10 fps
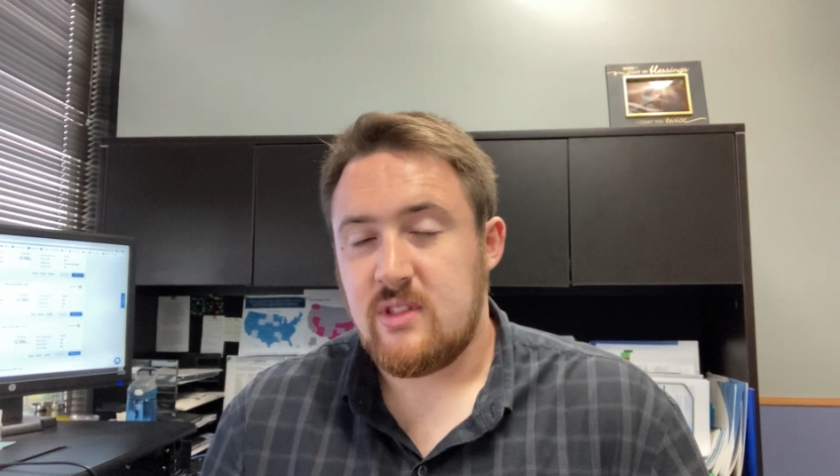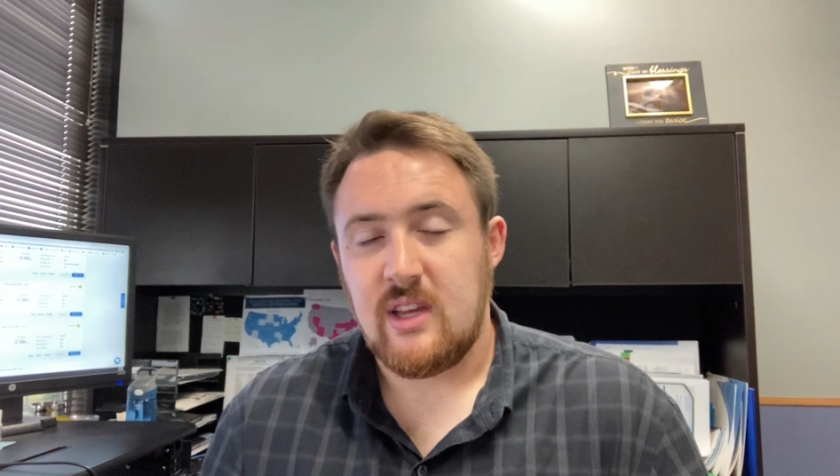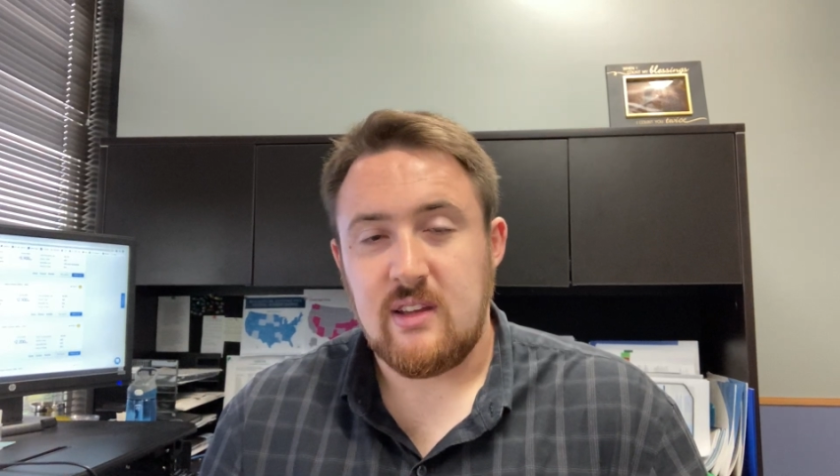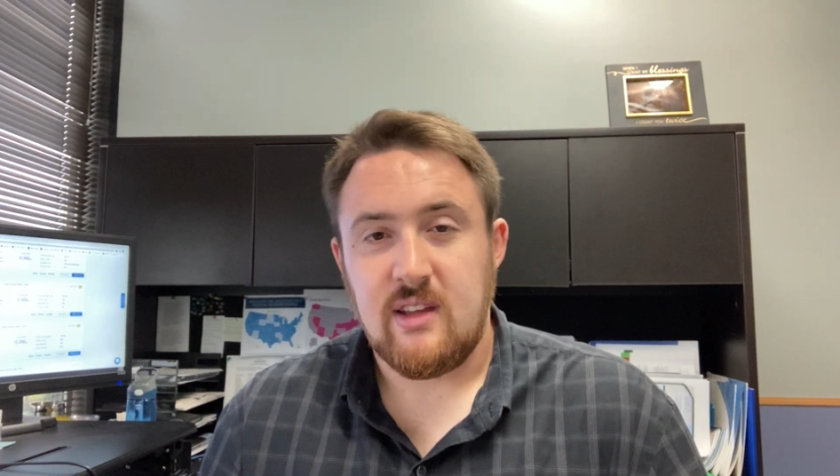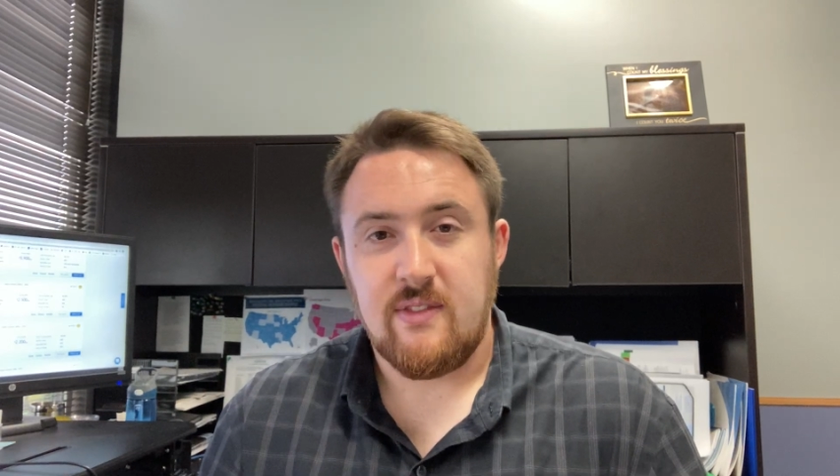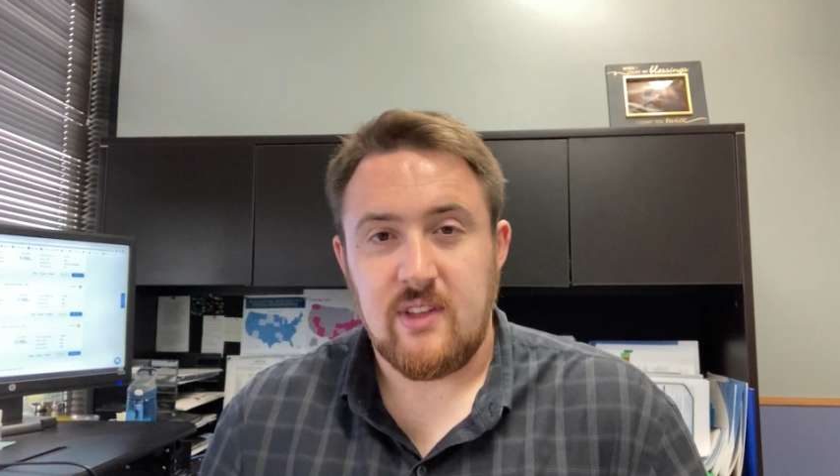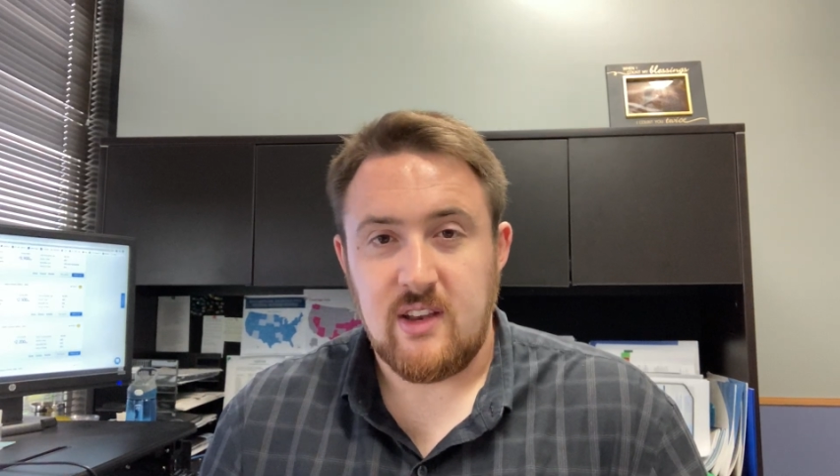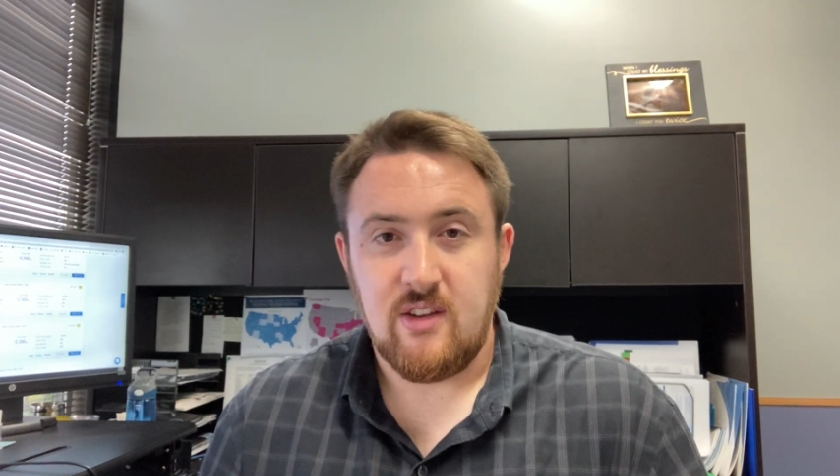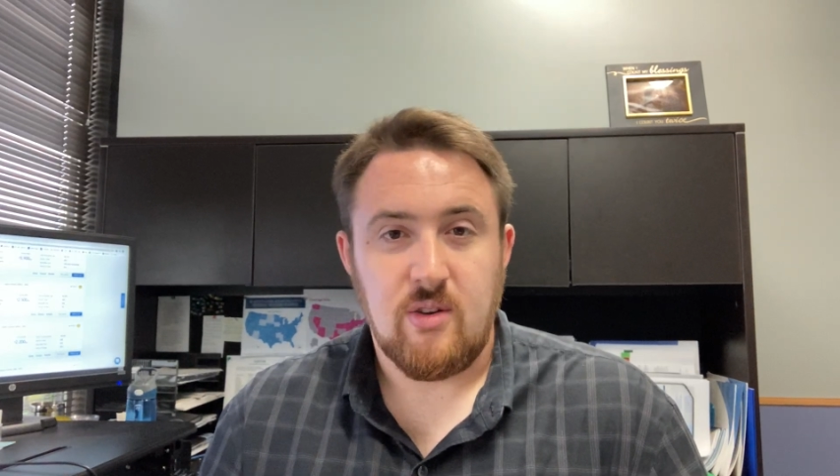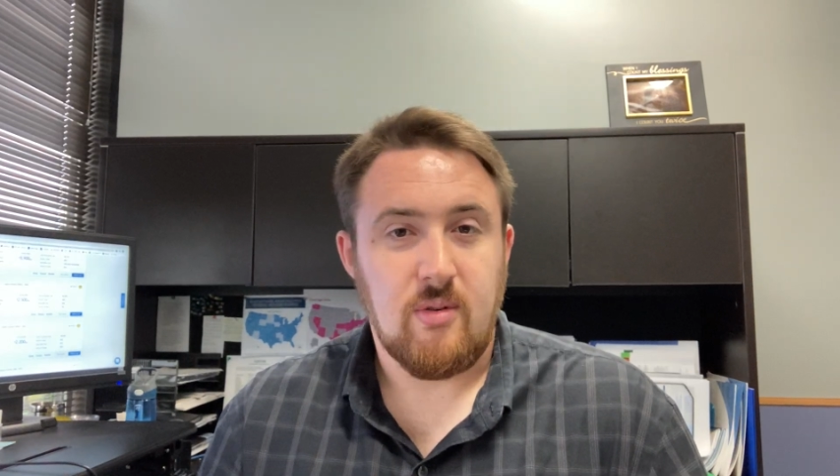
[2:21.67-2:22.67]
If they
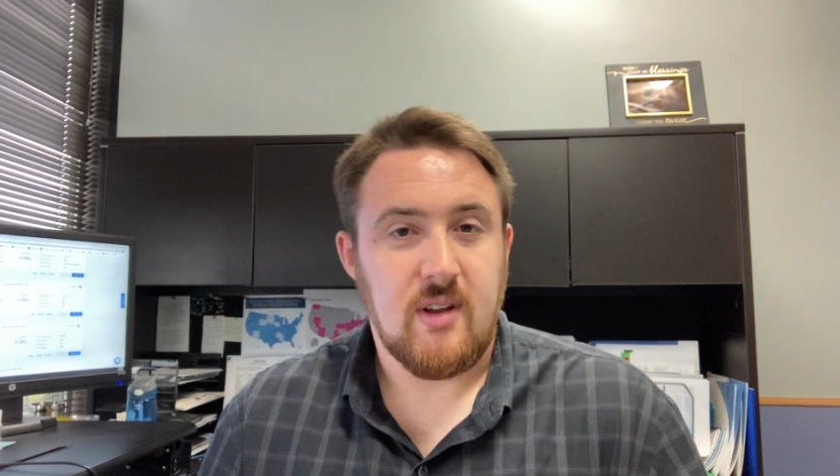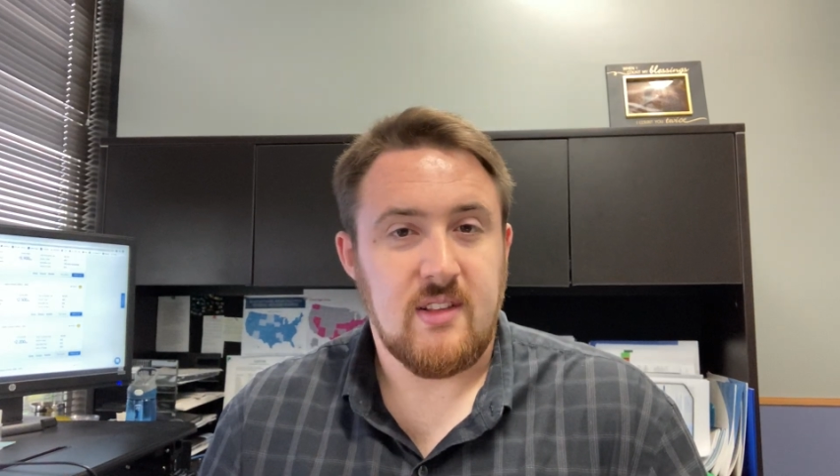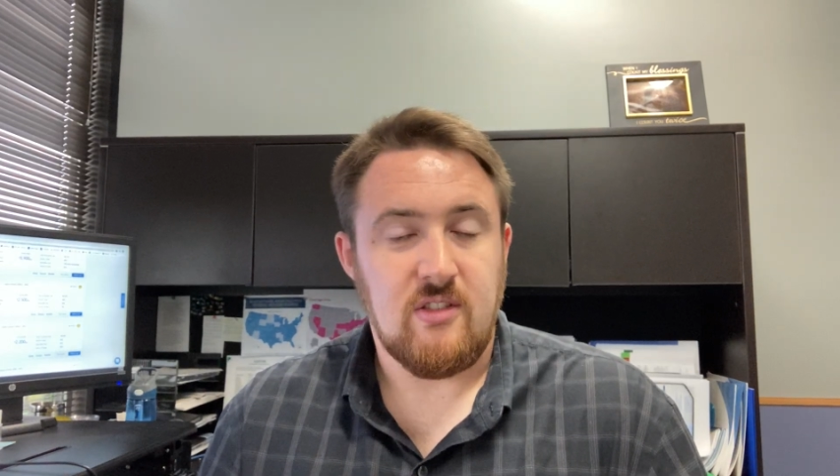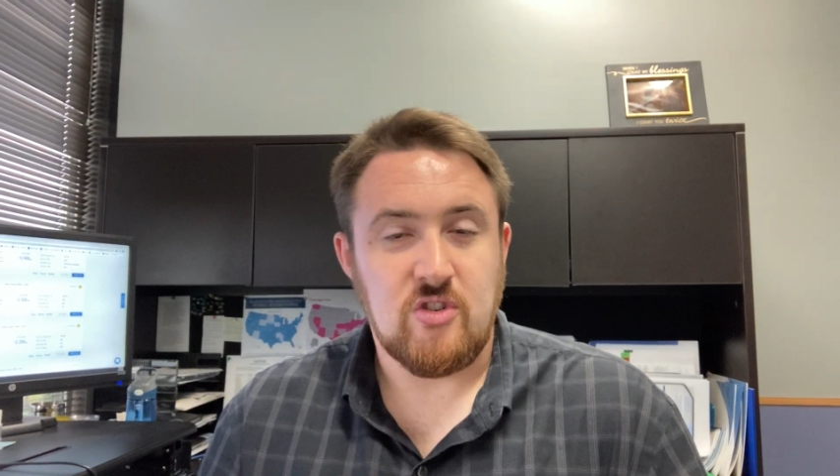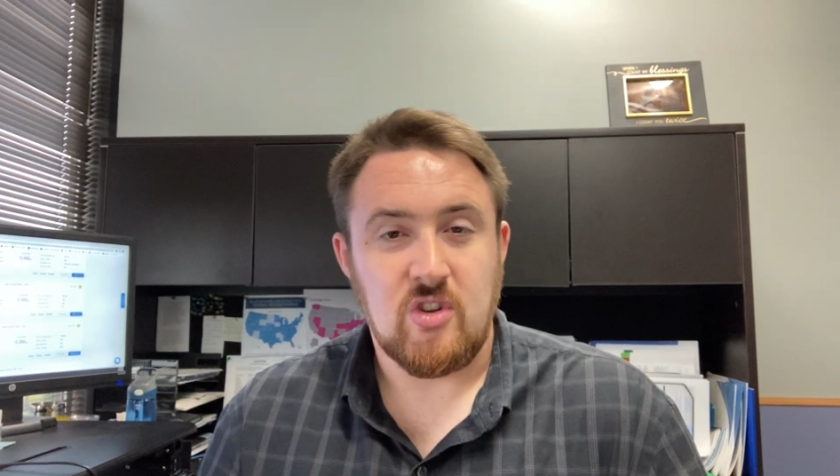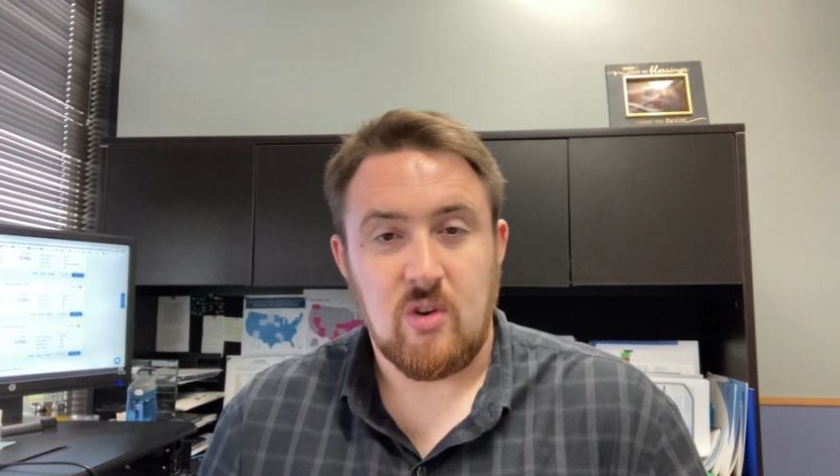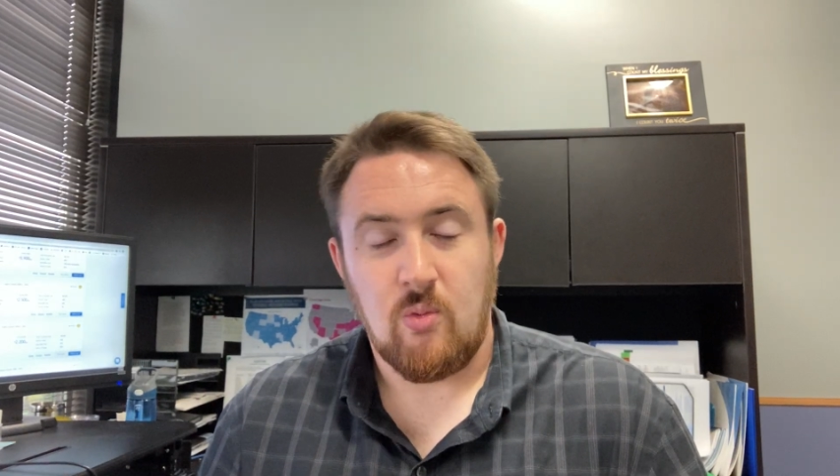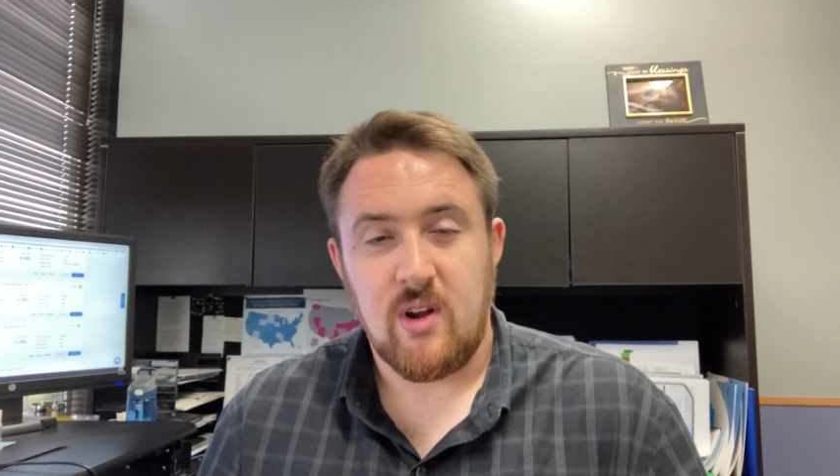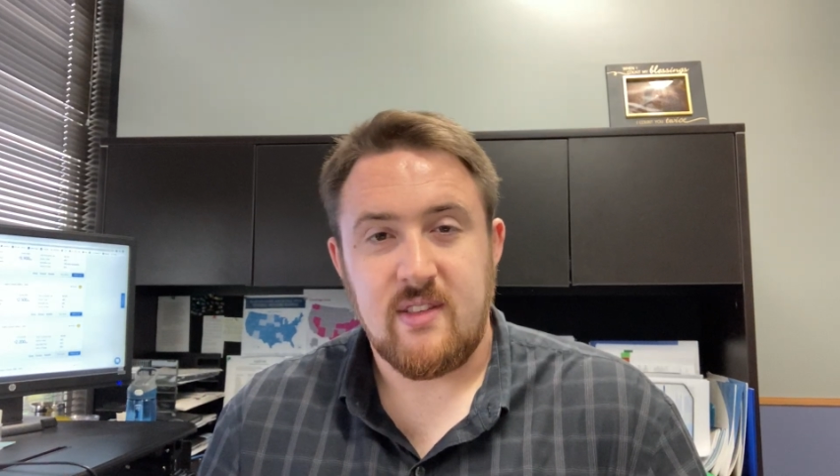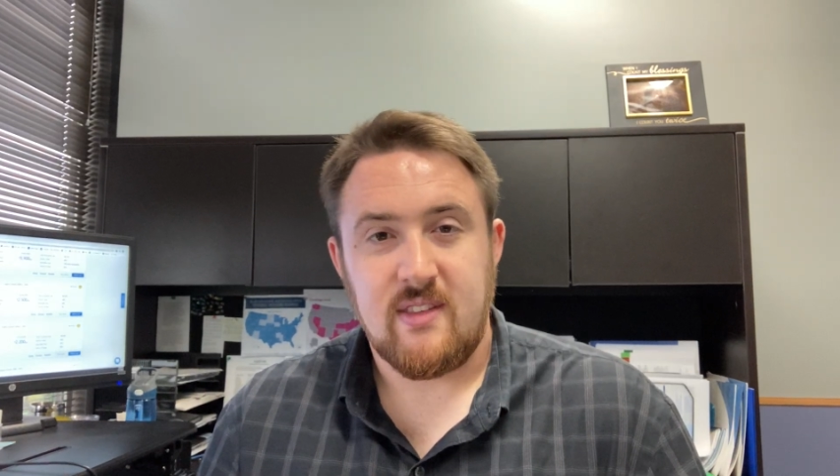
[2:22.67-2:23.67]
do, it's usually
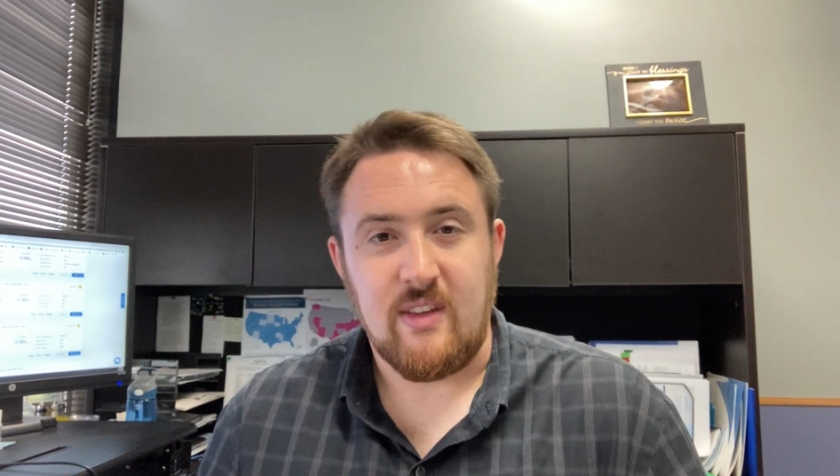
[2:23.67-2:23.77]
once.